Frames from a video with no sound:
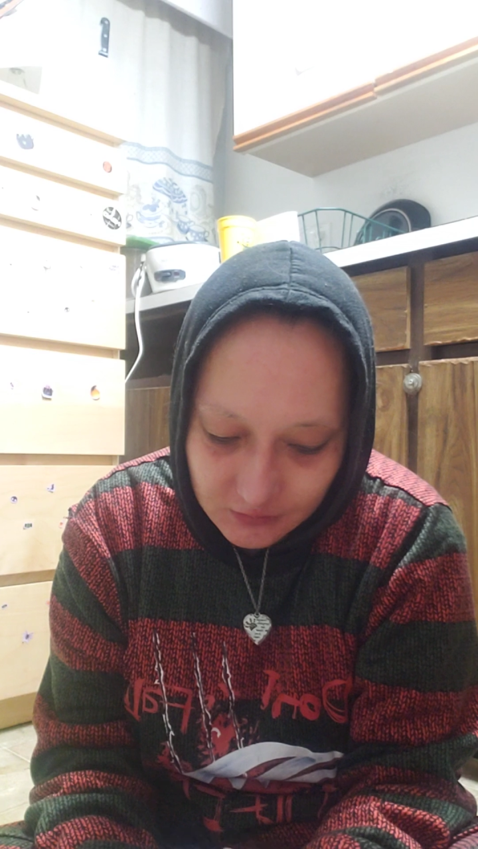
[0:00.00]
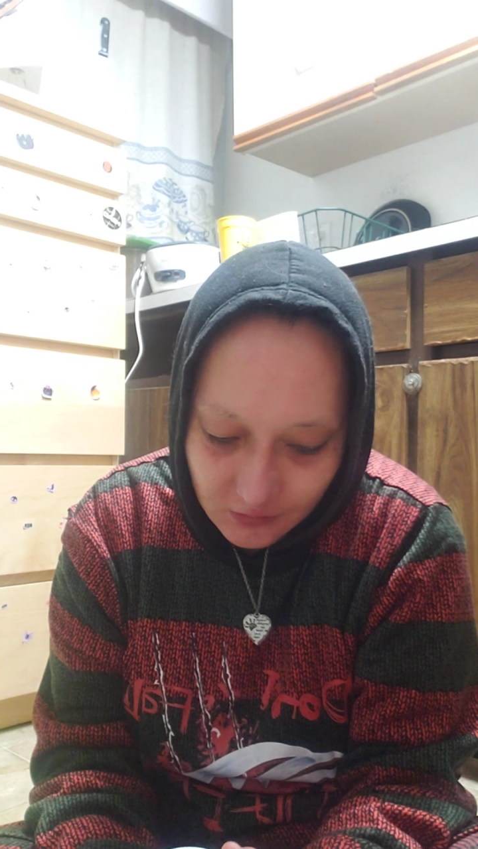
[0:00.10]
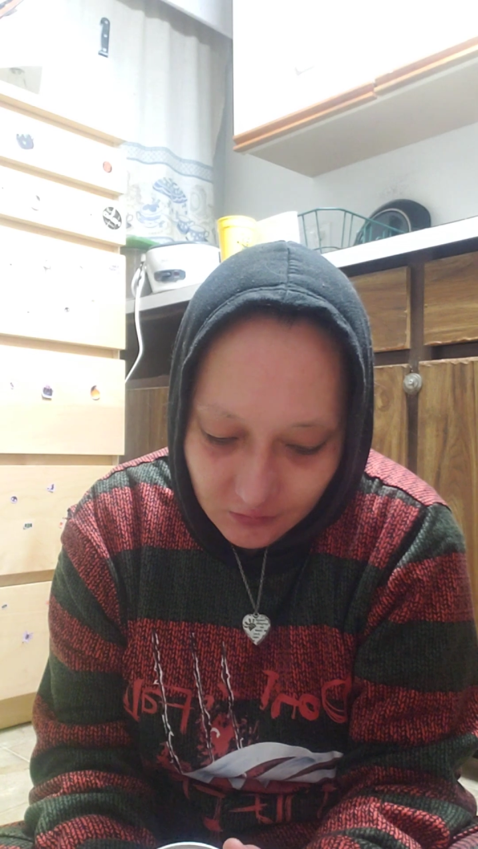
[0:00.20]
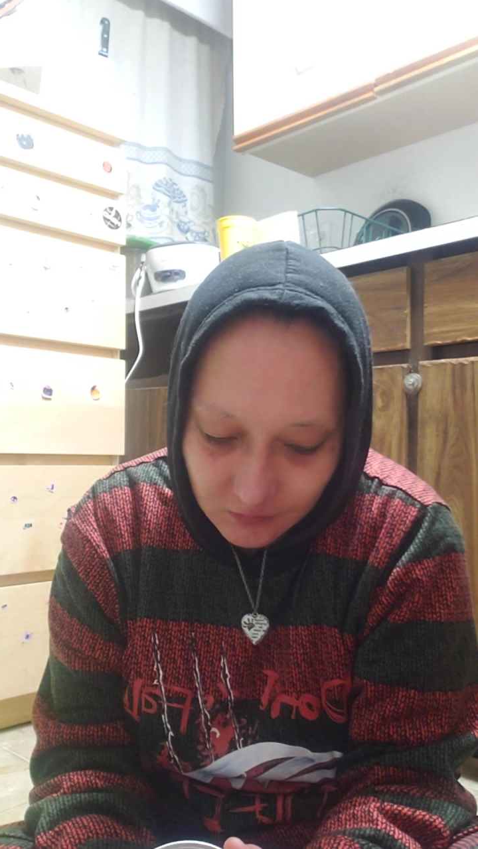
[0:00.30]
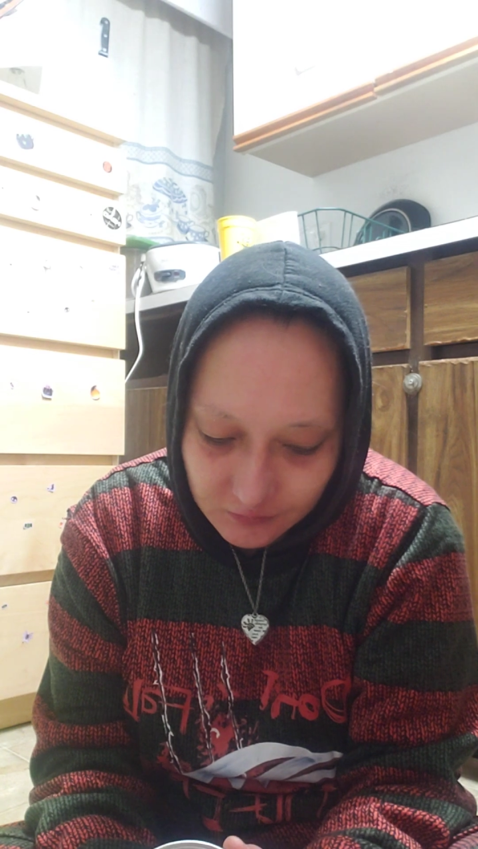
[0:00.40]

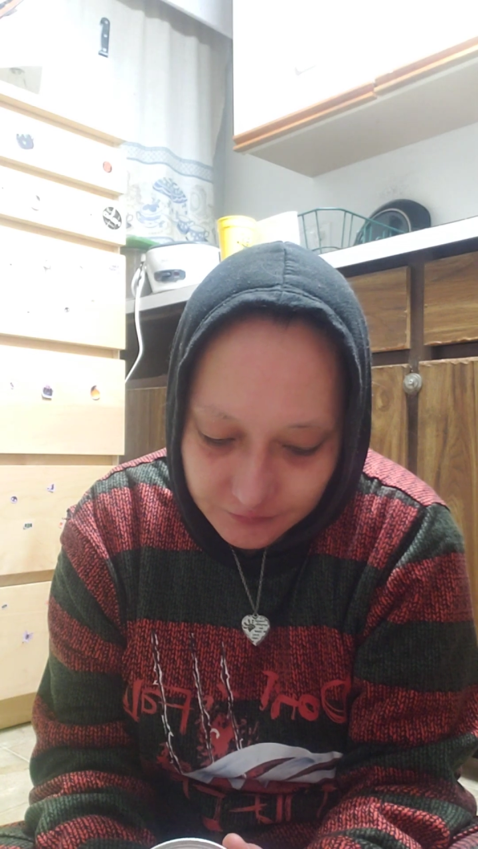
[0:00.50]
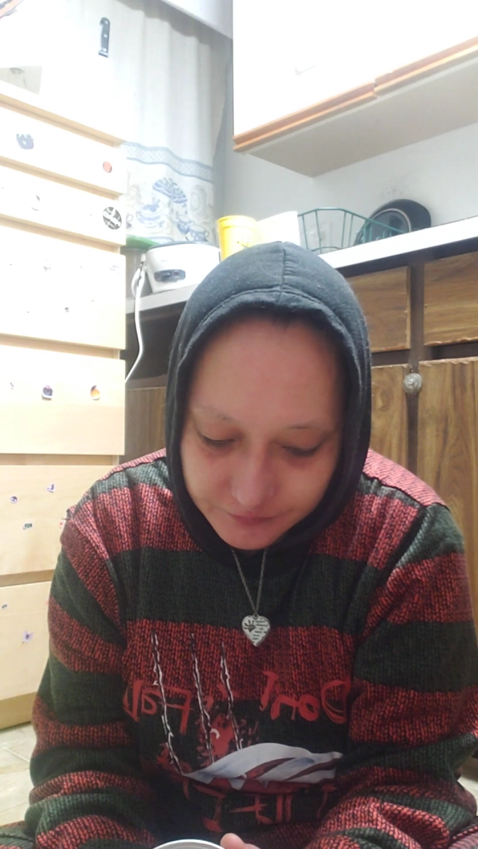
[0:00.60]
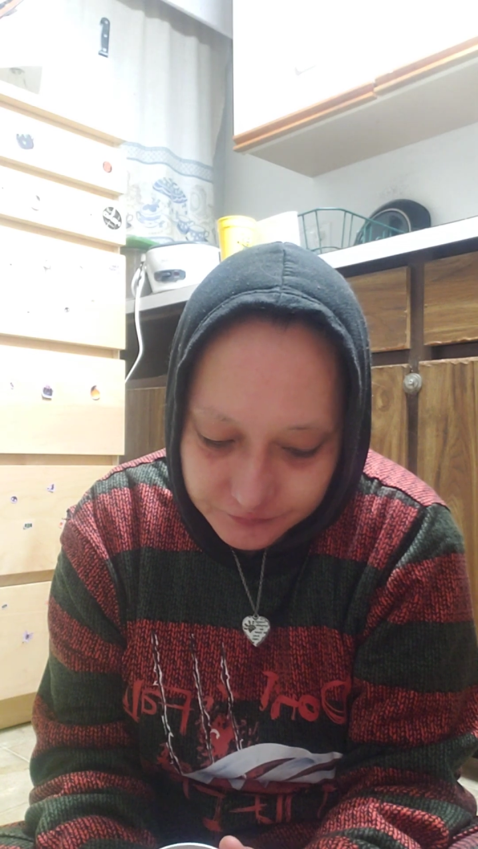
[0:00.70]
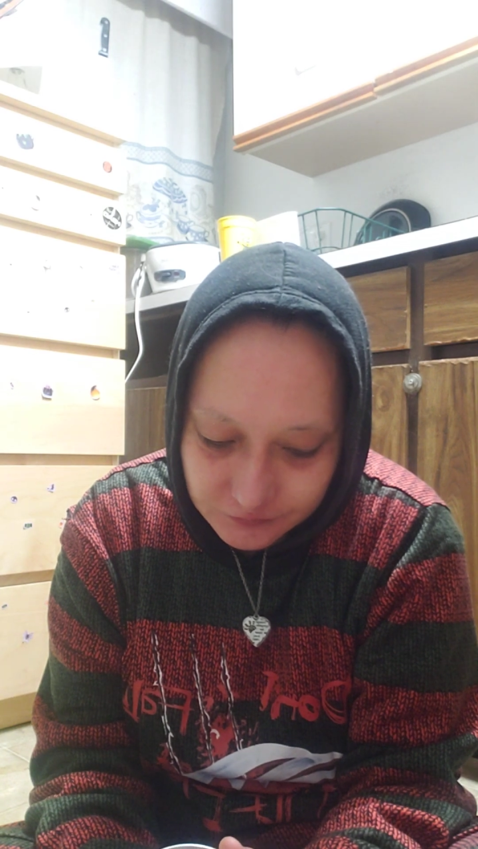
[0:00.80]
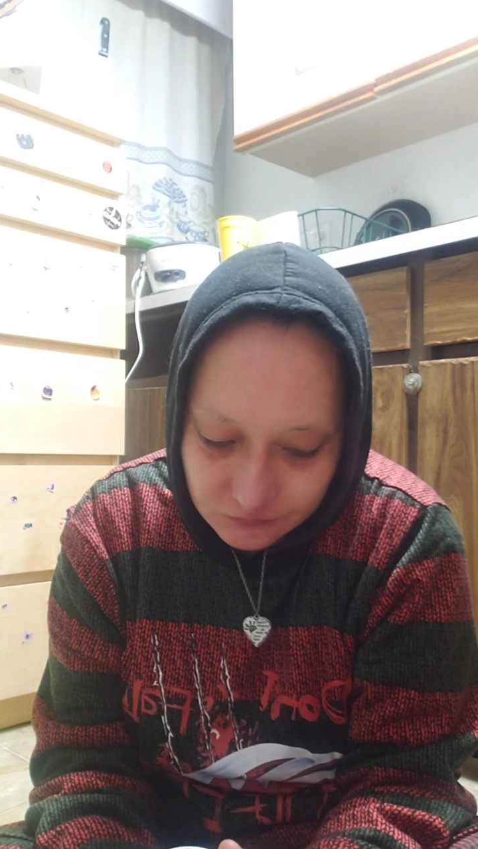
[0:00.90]
so
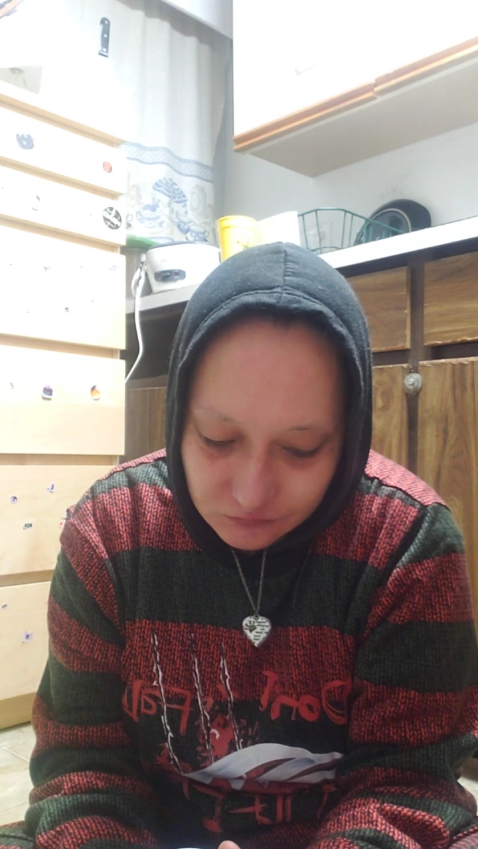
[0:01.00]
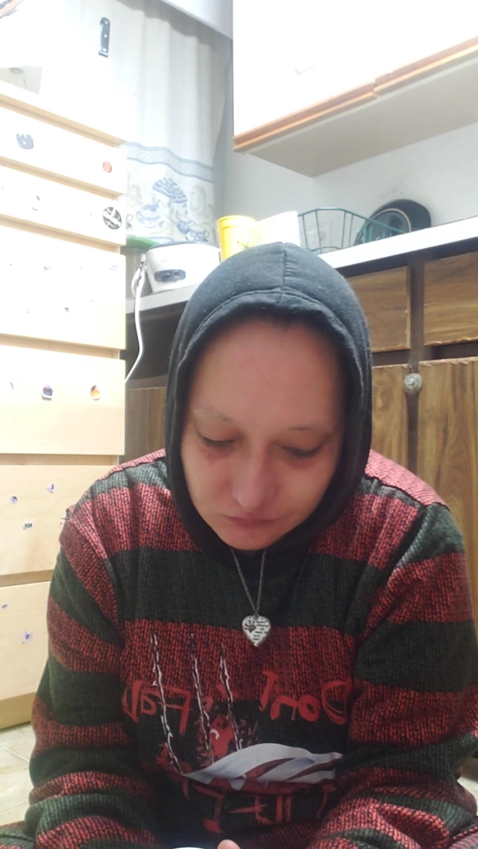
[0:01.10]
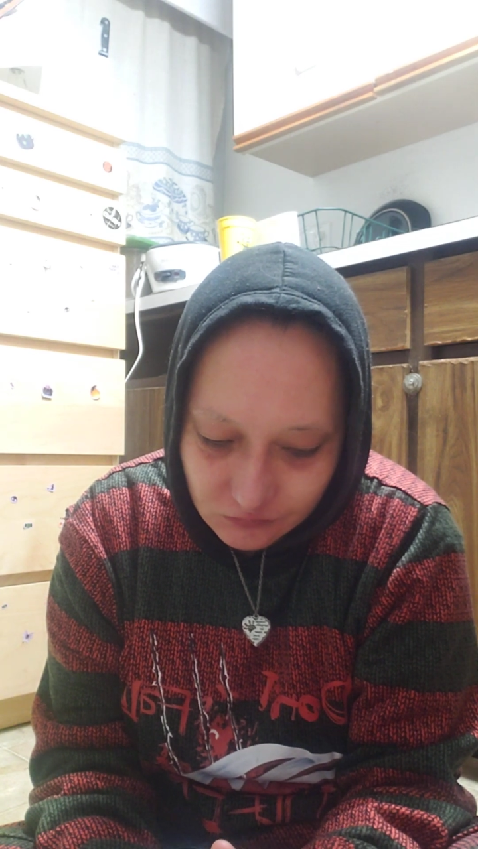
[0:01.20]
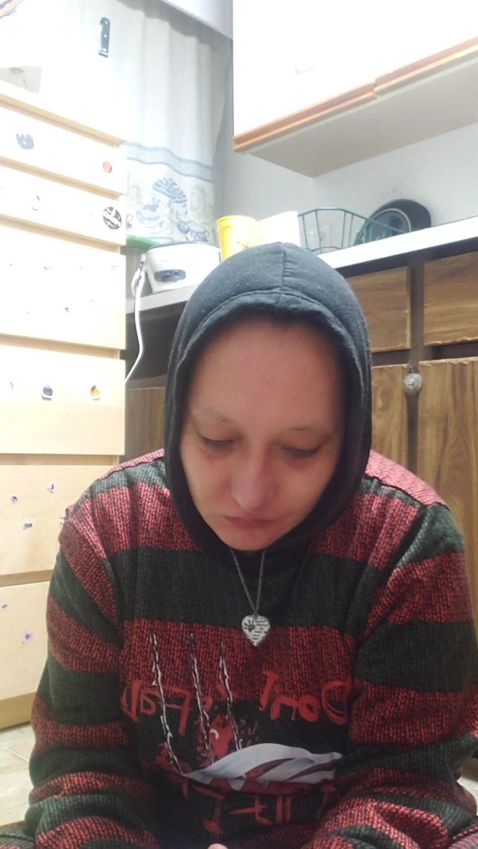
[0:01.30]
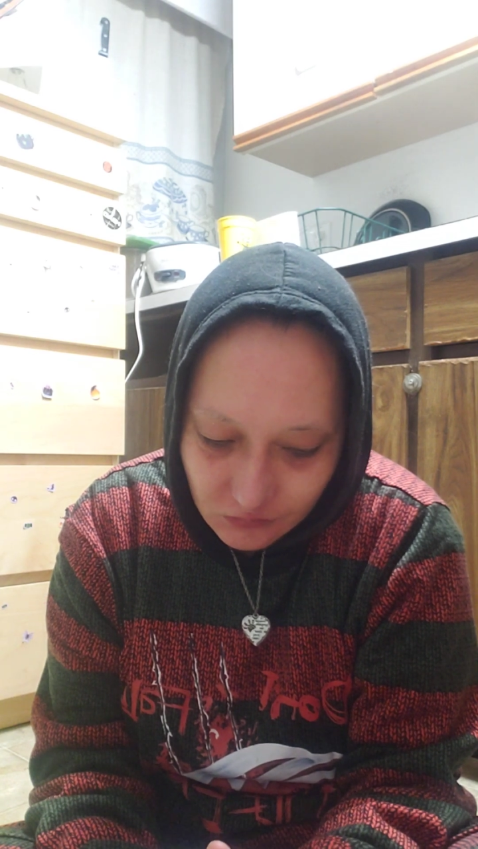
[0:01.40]

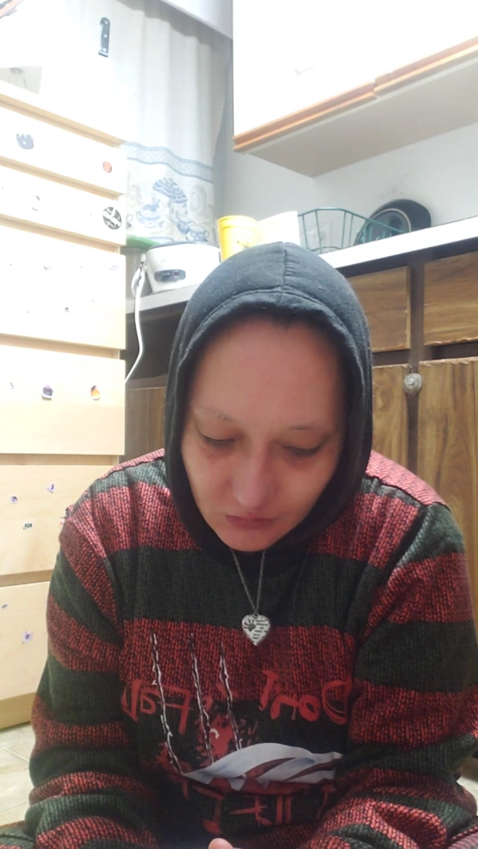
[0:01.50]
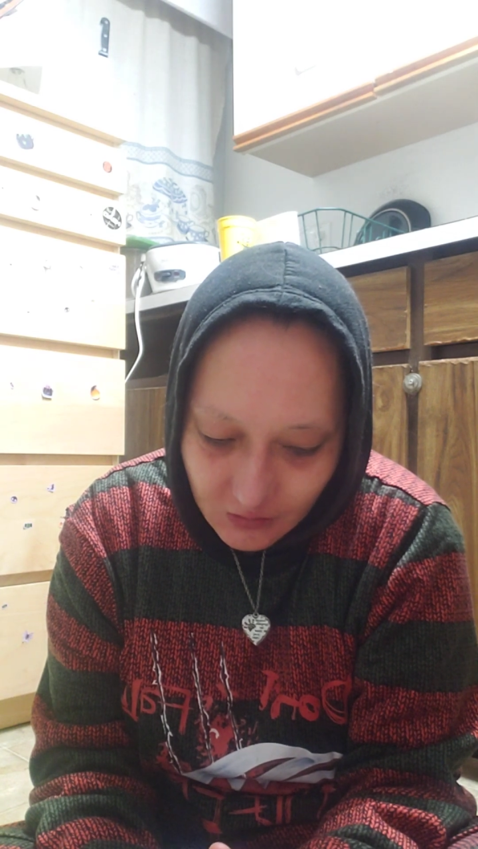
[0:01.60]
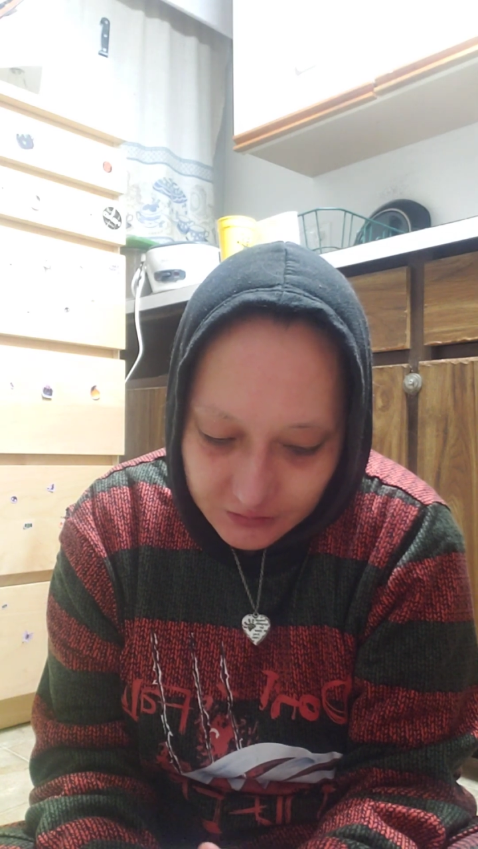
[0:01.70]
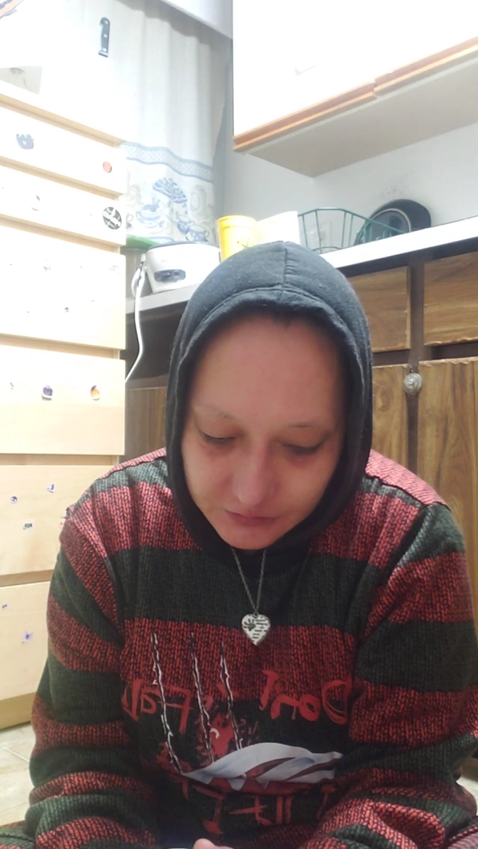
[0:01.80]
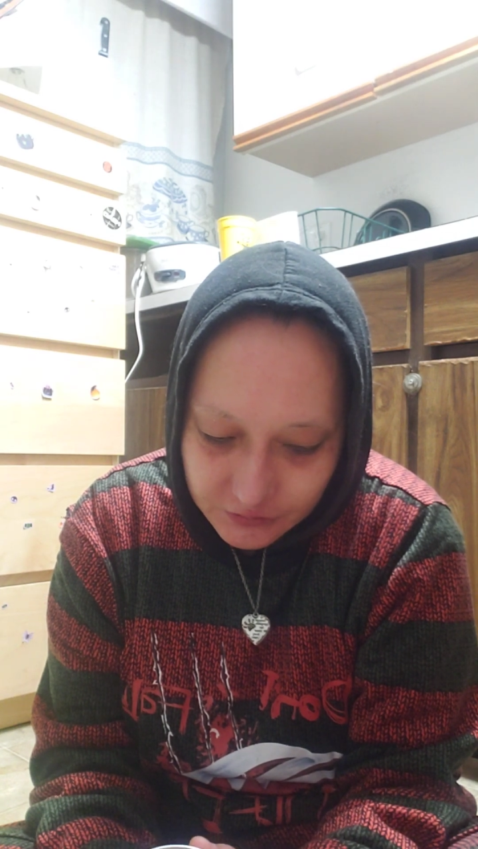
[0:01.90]

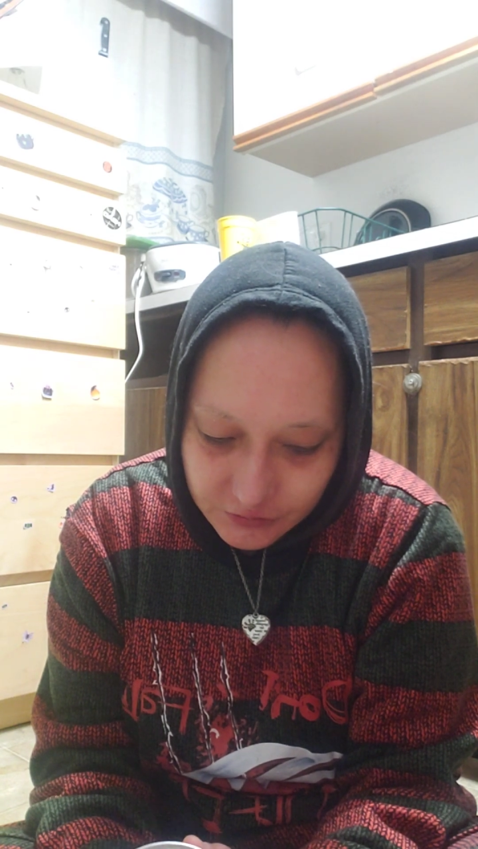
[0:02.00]
that's